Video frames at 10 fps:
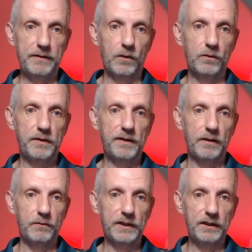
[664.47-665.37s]
The only thing
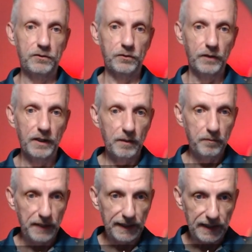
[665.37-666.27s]
that we need to
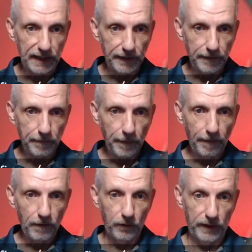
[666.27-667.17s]
pick here,
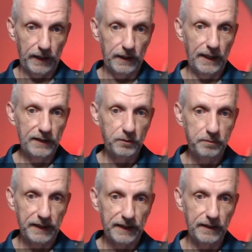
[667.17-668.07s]
or that I'd like to
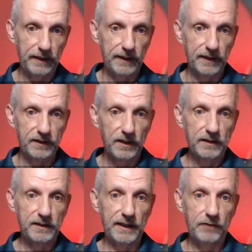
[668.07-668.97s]
pick here, is
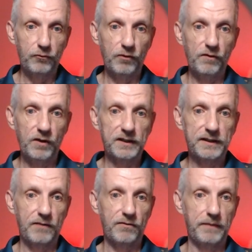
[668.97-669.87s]
set reverse
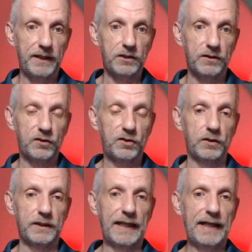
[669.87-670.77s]
deformations
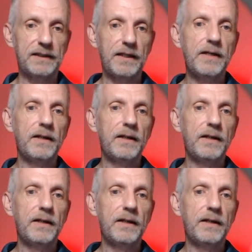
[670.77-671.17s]
to yes.